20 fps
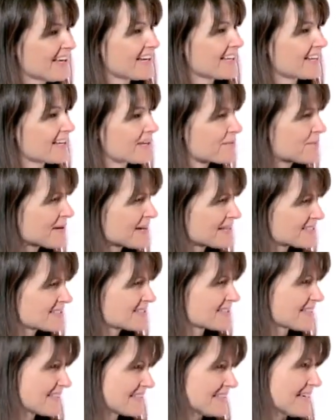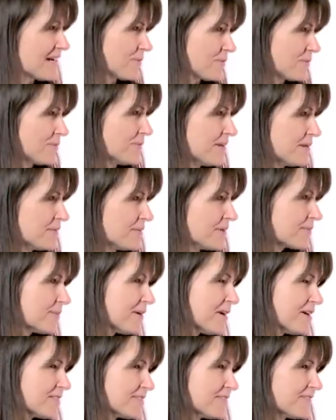And I imagine that would be a big
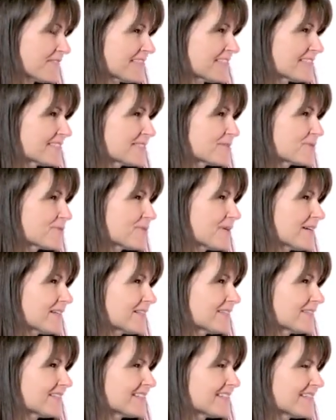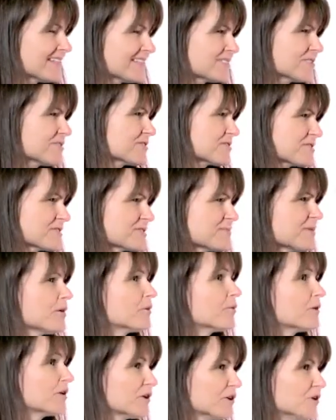part of this as well. It's not just about
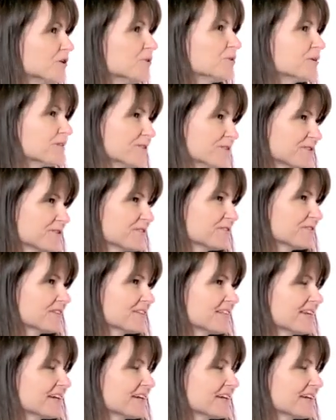what you can do for them.